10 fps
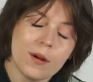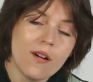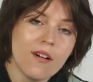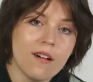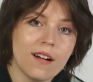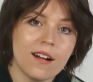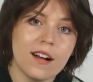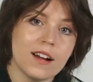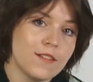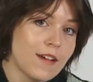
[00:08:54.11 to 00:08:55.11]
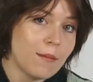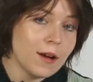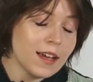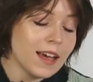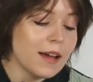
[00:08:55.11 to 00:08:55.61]
our
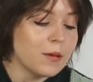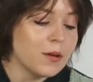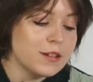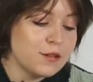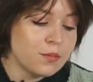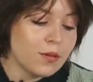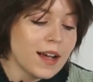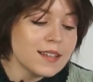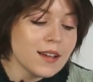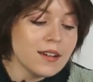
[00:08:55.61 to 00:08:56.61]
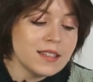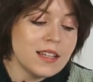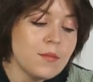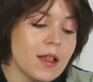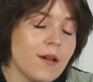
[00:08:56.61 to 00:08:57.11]
fabric and we're going to press our
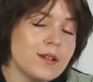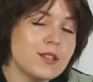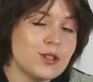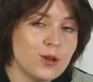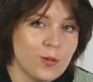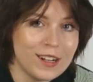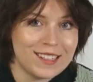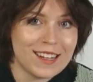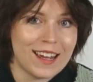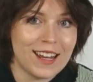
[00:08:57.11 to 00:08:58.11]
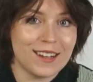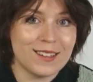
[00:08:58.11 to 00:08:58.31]
seam allowance to one side.